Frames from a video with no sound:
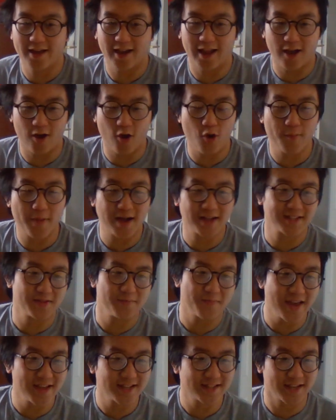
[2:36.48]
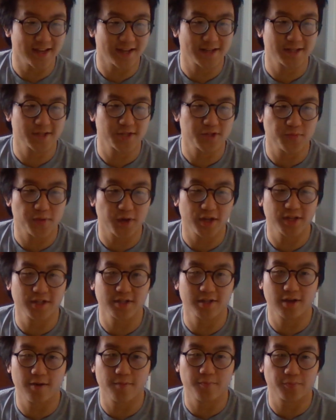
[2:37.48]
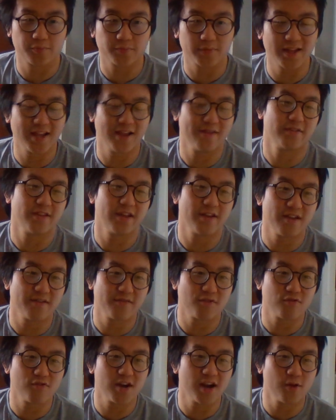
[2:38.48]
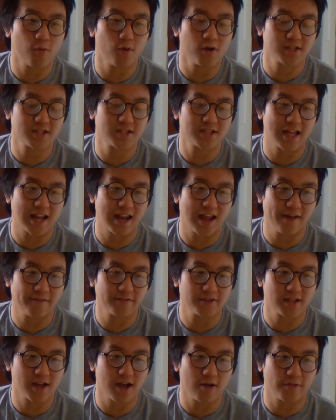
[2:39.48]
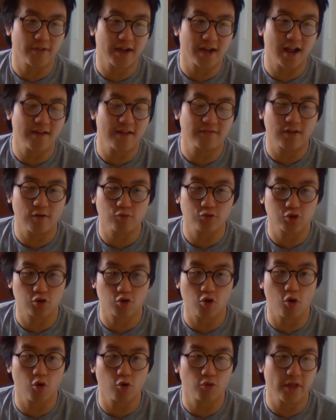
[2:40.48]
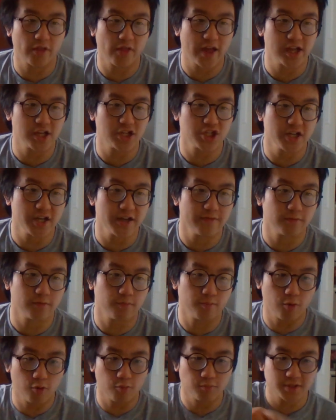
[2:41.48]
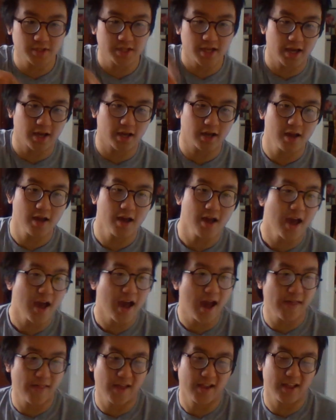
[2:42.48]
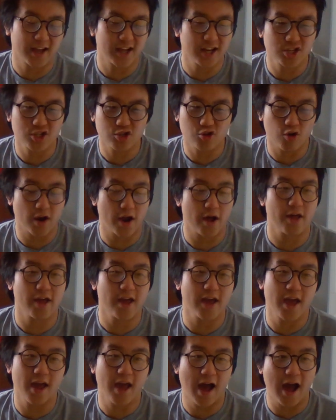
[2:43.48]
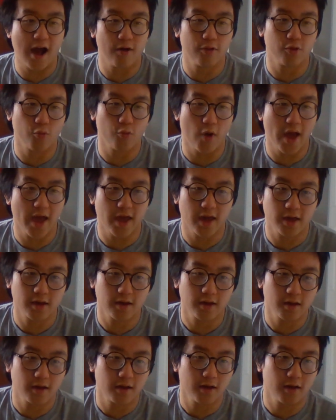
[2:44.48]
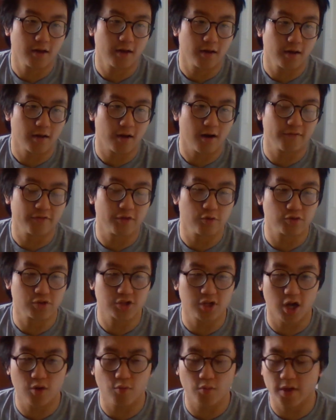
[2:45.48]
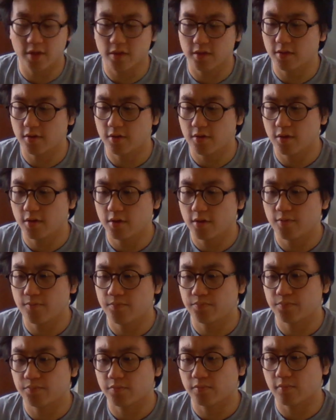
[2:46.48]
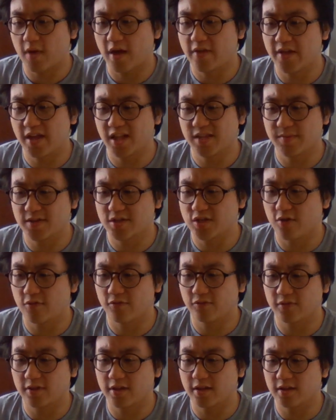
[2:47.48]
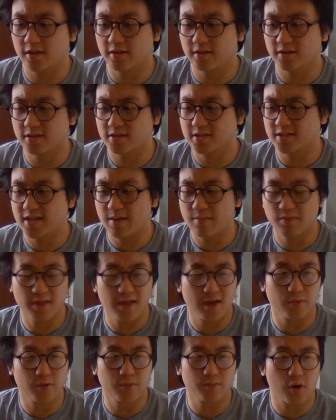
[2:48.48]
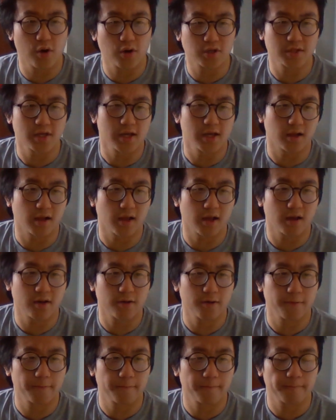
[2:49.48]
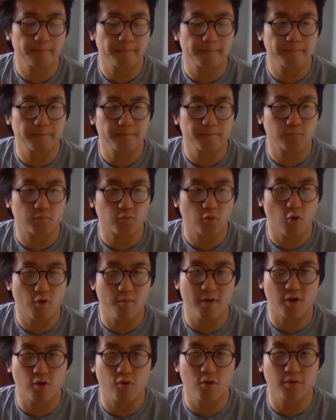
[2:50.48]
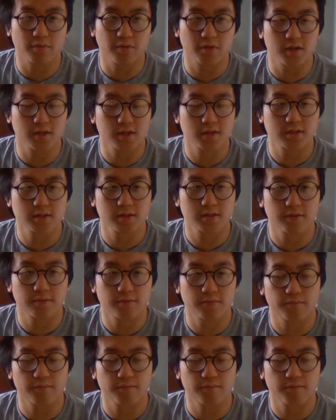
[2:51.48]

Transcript: Like going back to the basics, because they never really wanted that lifestyle. That lifestyle was a goal that they achieved, boom, tick, and then I kind of just got out of the way after it was done with. I think to myself, same thing with boxing, like, where am I going with this?